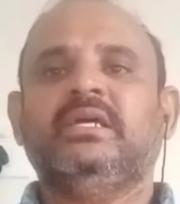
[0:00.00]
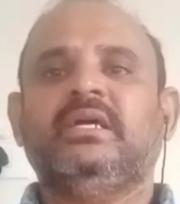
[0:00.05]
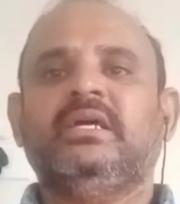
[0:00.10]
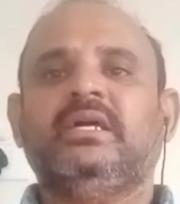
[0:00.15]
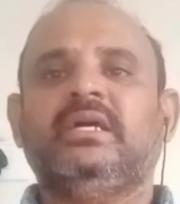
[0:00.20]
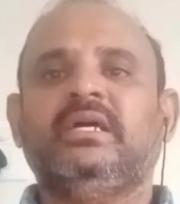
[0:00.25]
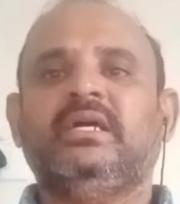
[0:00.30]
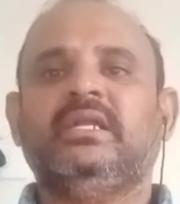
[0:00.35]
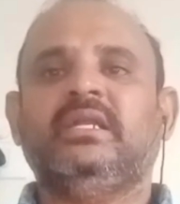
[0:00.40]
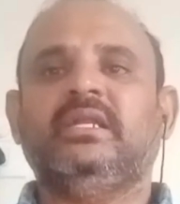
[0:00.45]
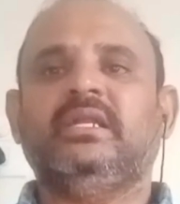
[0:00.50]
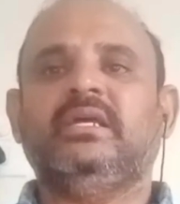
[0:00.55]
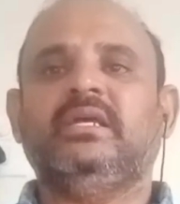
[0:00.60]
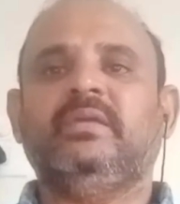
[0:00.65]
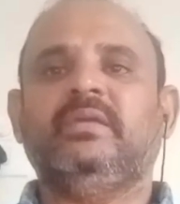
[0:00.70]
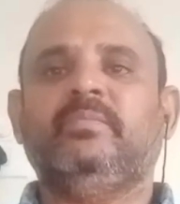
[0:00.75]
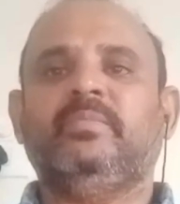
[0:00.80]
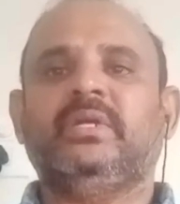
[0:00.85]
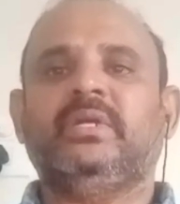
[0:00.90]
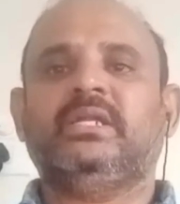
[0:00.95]
an
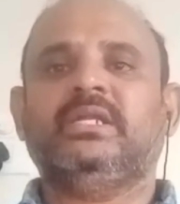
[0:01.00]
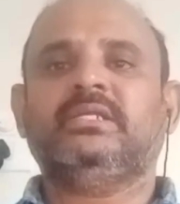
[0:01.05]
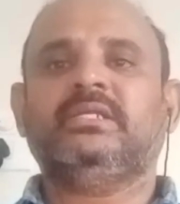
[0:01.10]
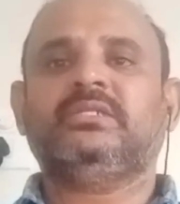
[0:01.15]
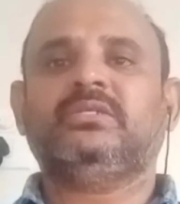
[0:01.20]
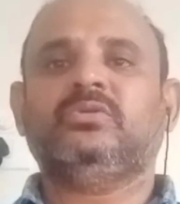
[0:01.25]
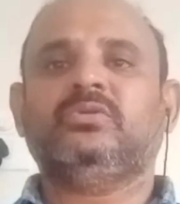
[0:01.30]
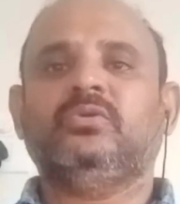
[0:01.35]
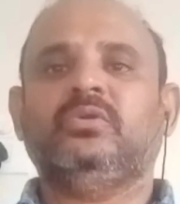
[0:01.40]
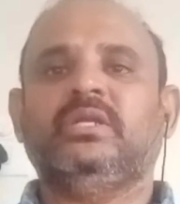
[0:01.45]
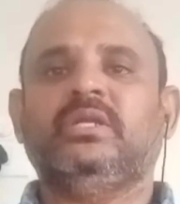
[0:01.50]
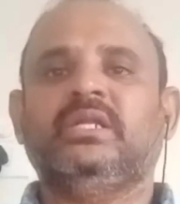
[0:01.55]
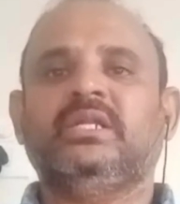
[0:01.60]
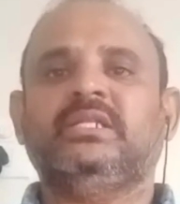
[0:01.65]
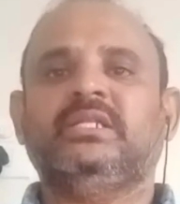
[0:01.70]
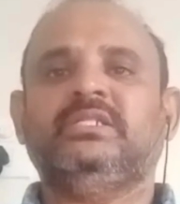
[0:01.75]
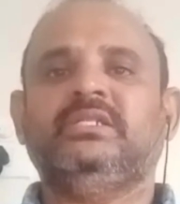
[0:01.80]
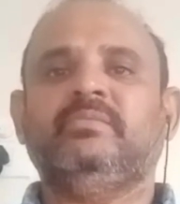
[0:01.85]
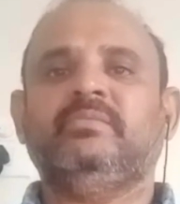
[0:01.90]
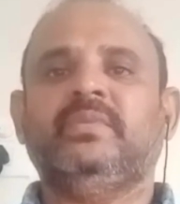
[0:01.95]
impetus to
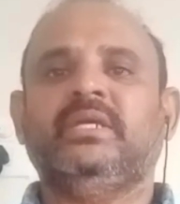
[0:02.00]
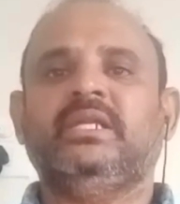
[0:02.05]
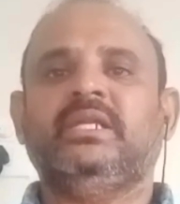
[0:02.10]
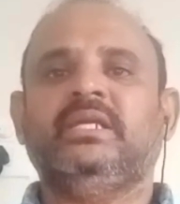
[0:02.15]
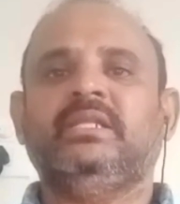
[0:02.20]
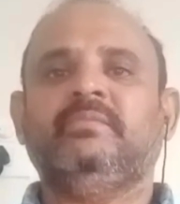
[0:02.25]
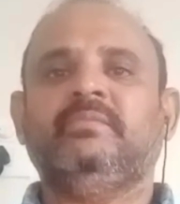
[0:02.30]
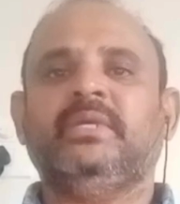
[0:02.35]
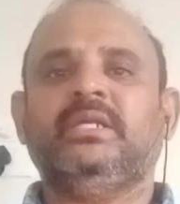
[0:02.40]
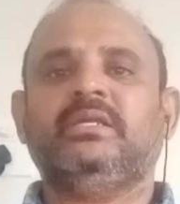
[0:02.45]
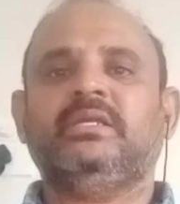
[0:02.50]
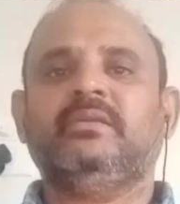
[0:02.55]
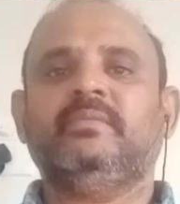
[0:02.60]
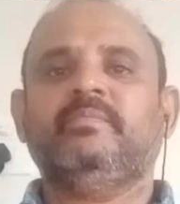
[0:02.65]
energy management